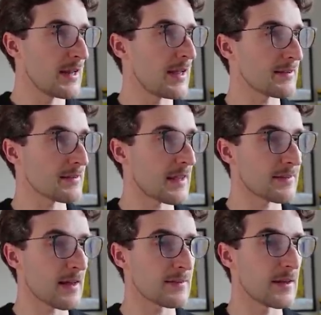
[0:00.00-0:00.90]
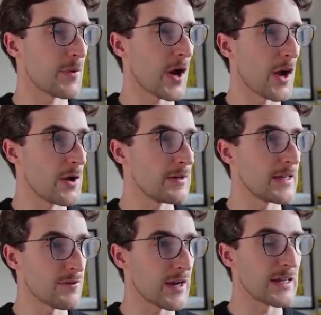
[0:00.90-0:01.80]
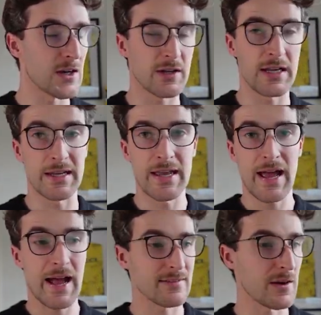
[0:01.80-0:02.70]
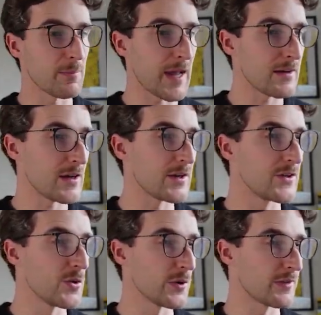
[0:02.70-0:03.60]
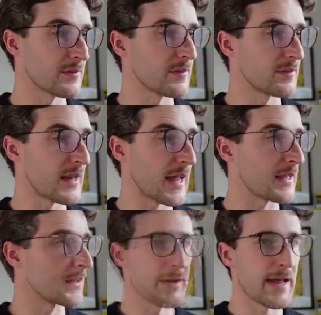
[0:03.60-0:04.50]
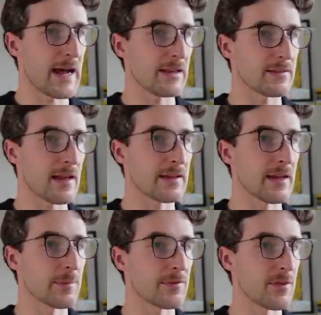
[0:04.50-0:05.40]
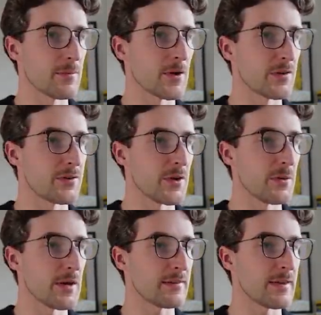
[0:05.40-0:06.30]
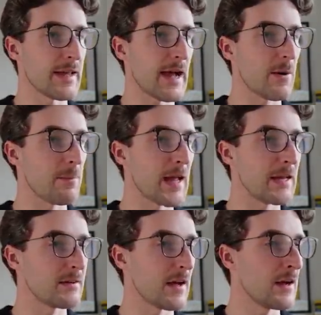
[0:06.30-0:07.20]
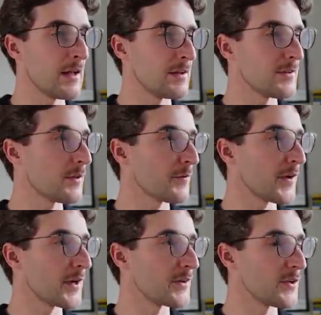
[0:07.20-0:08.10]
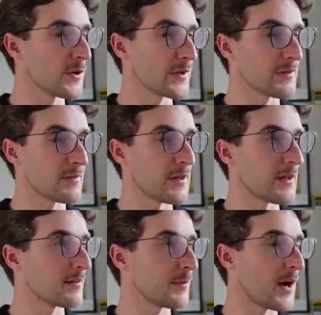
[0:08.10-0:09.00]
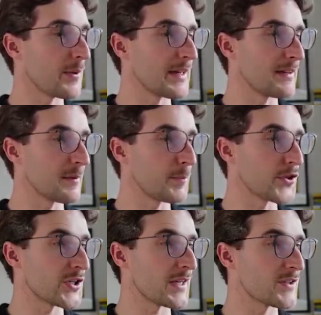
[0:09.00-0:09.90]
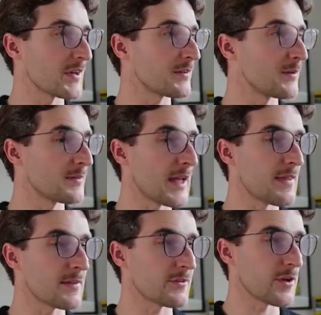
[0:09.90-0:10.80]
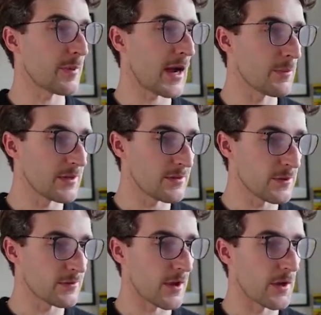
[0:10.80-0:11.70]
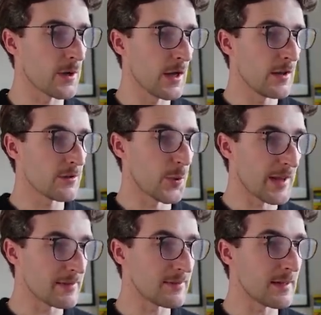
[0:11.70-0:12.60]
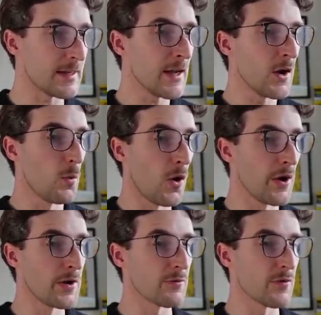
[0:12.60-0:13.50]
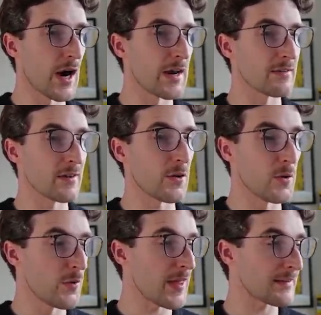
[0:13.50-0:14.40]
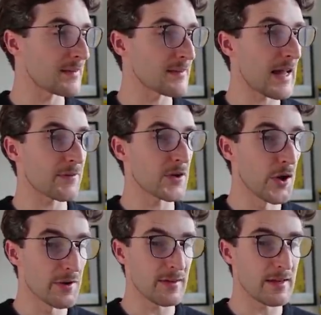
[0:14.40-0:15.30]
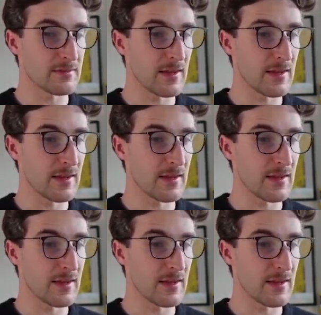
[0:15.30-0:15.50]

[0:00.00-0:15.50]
Let's stay sat in. We're only really looking at Almeida and Jorgenson today. But now attacking up to them. Gaudu is here. Almeida to the front and Jorgenson as well. We need to push it just to stay in this group, and we do so. 21 riders are all that is left. Kuss is